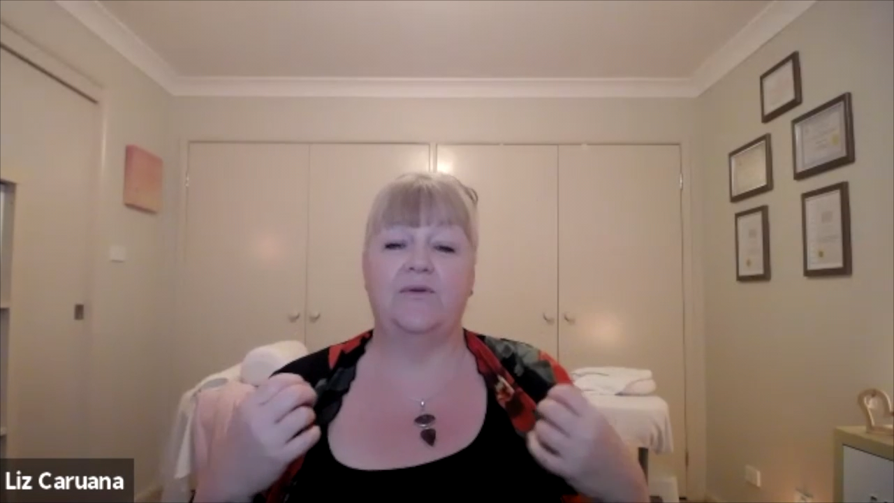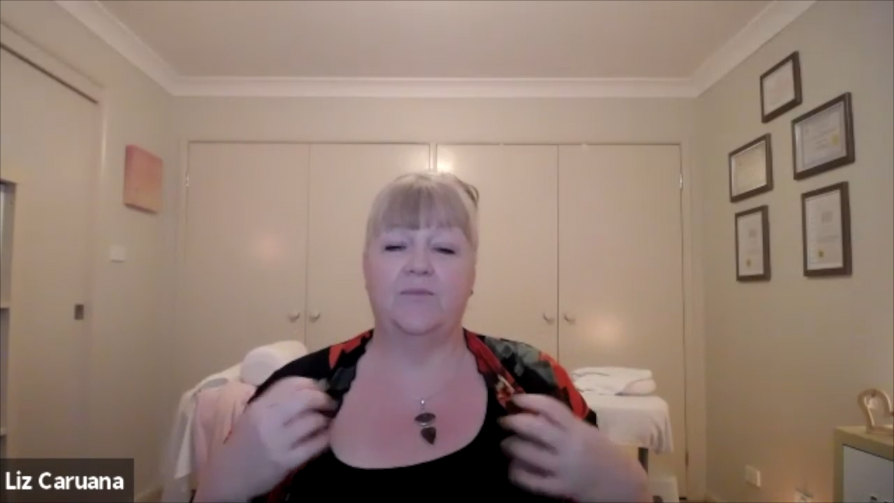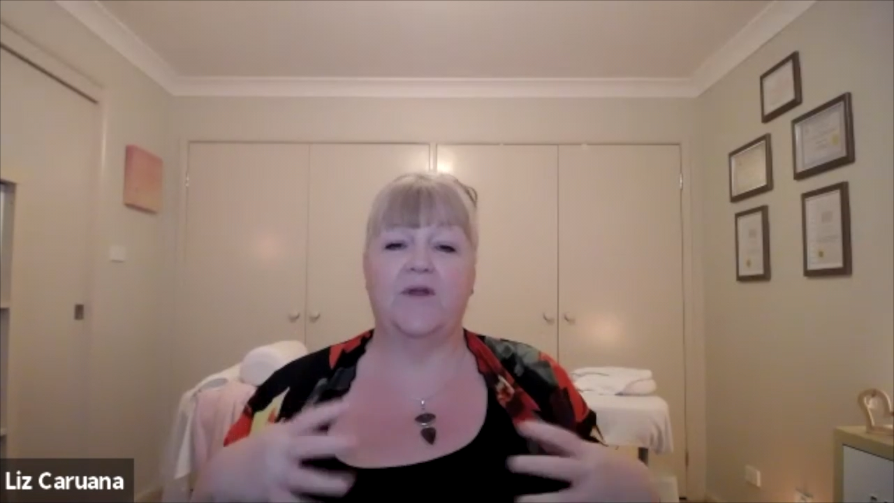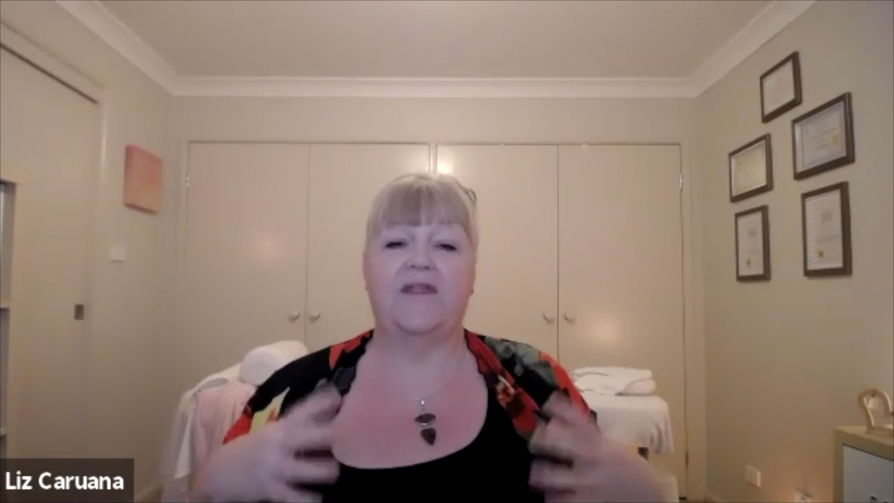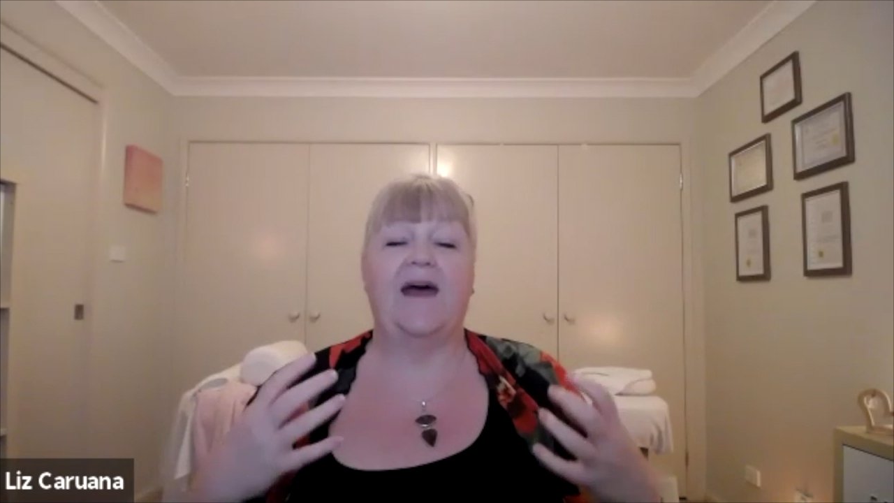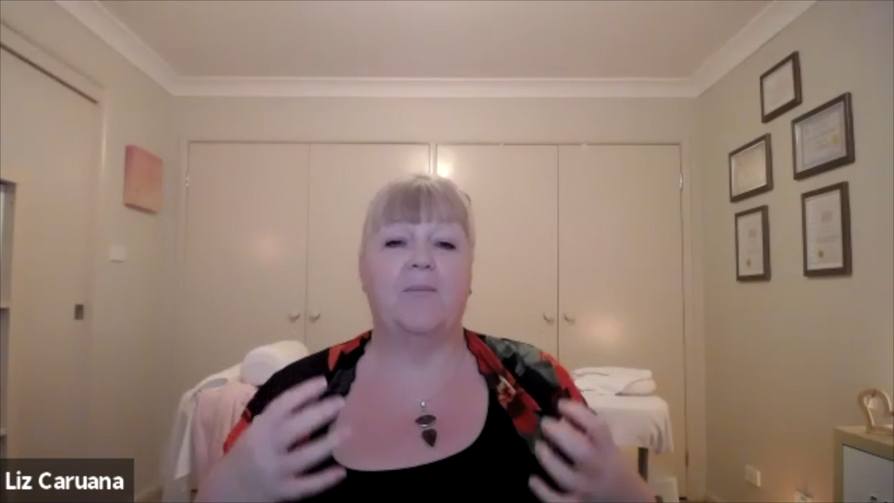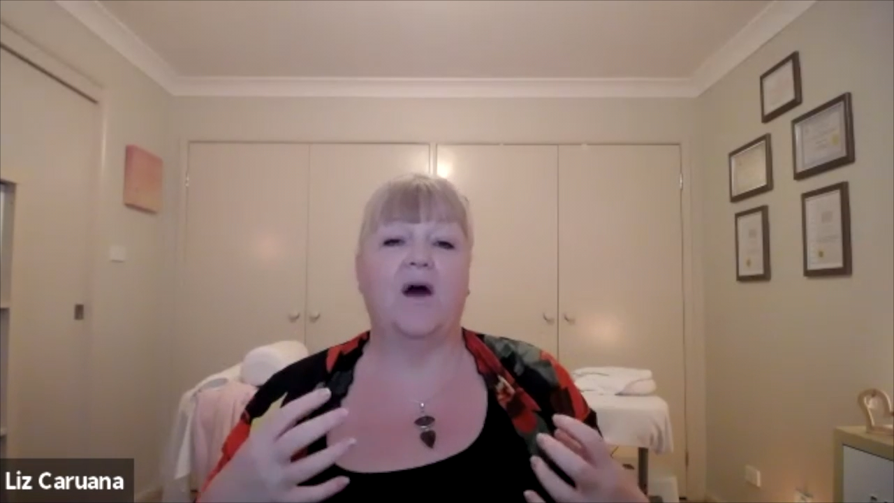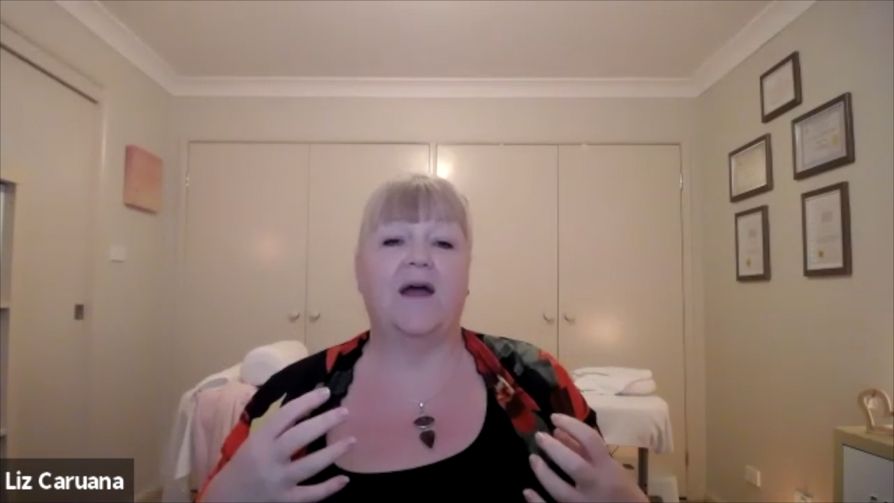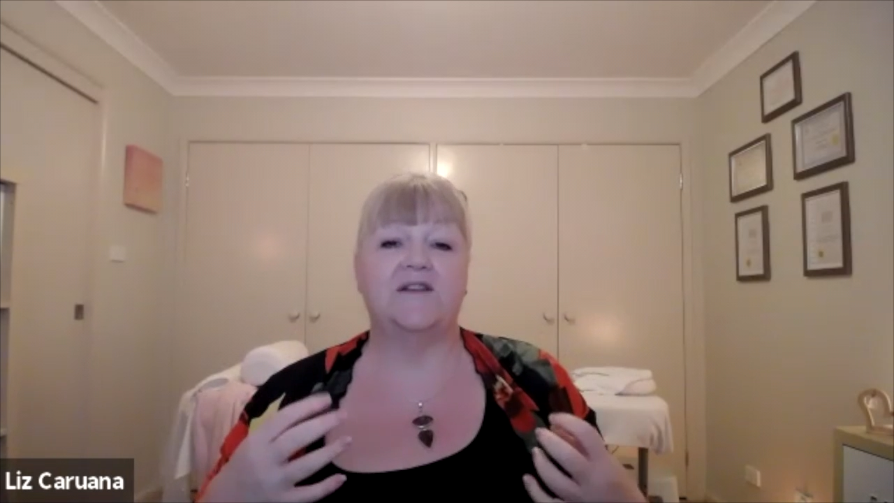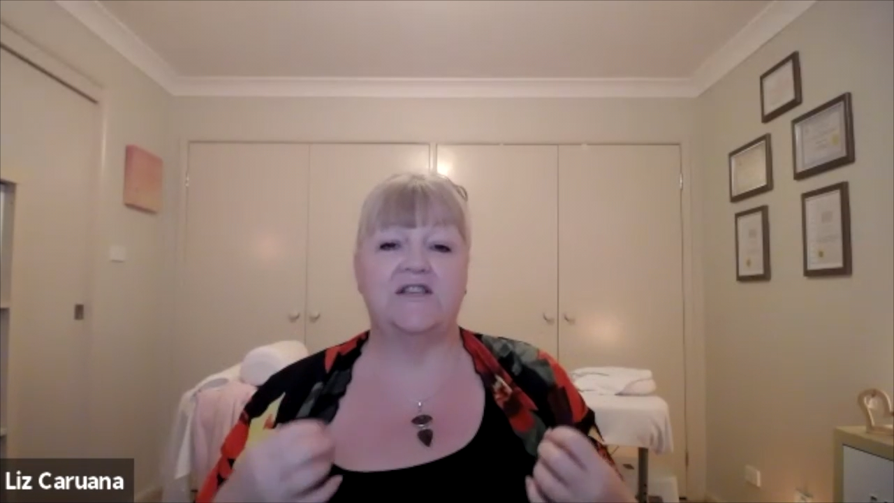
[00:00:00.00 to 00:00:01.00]
with that
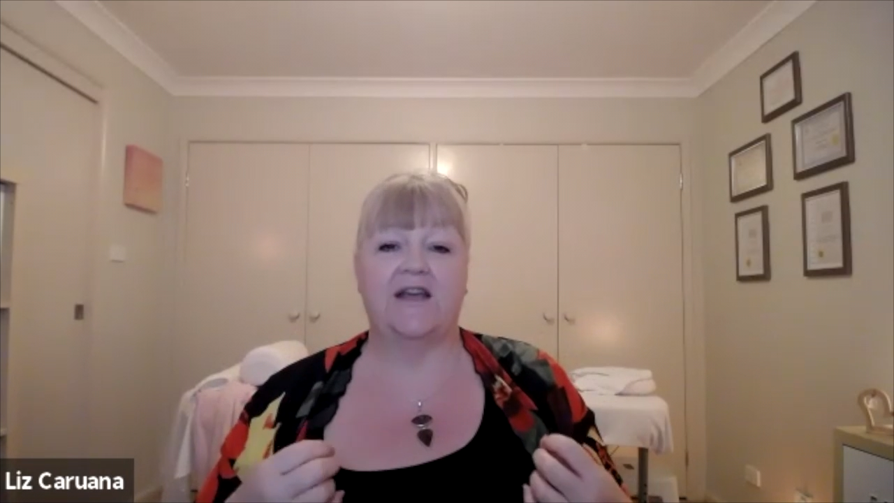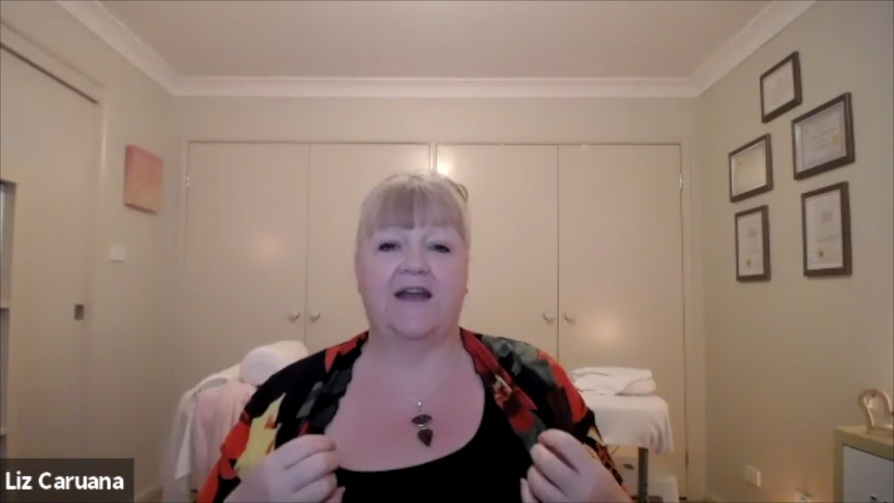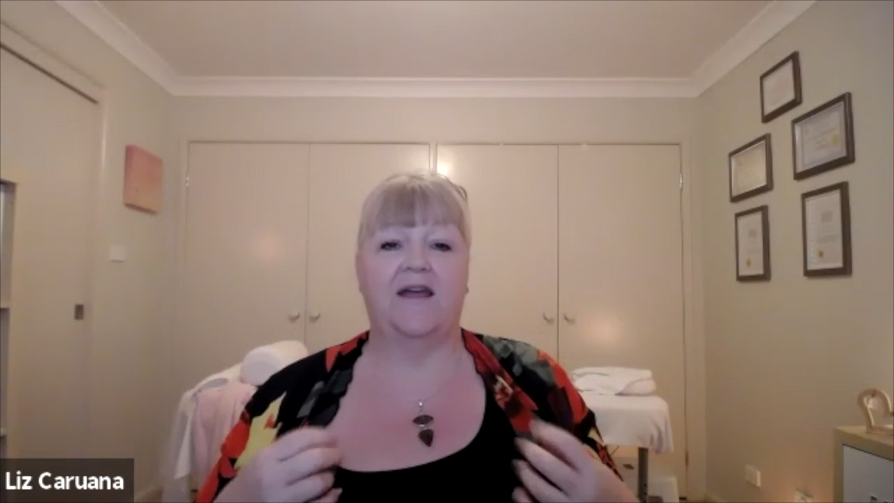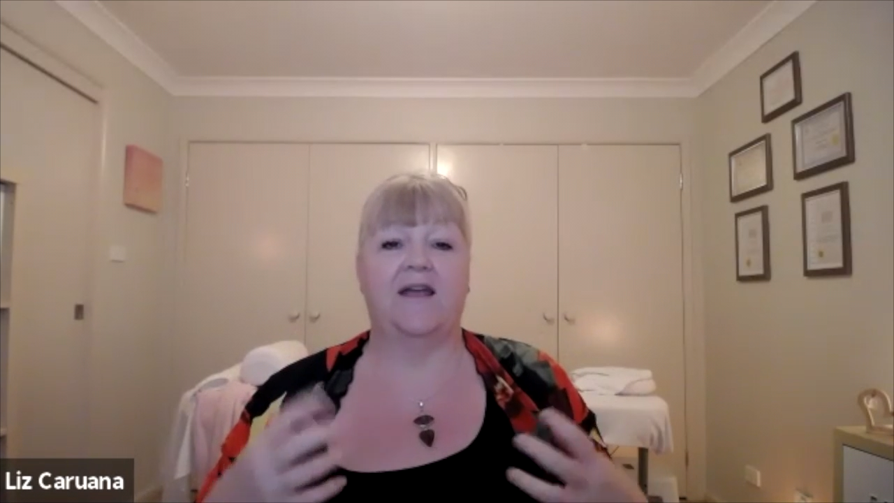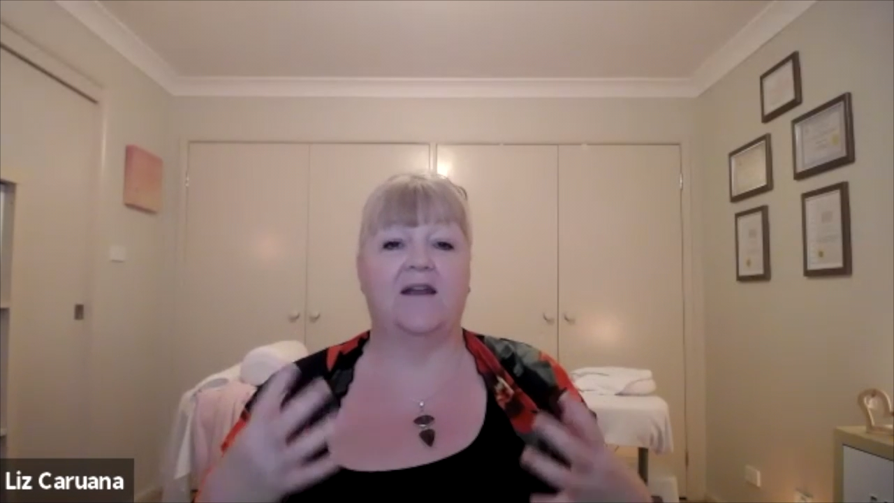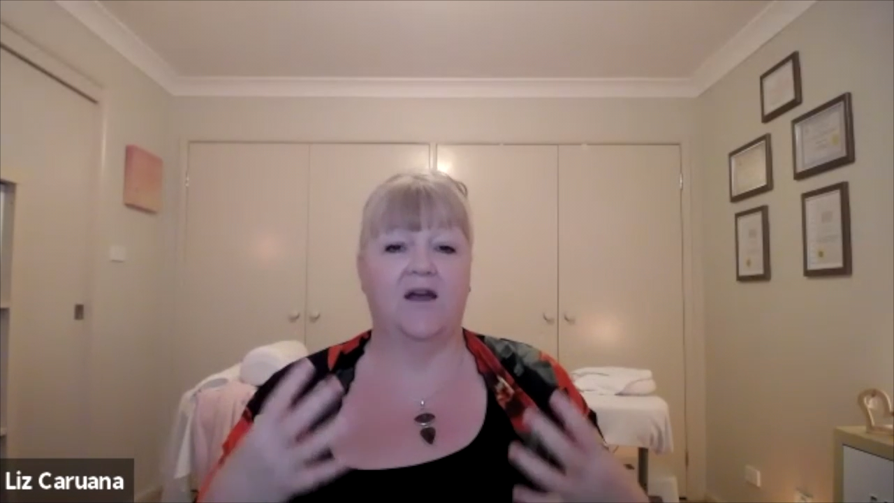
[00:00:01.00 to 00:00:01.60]
mind chatter and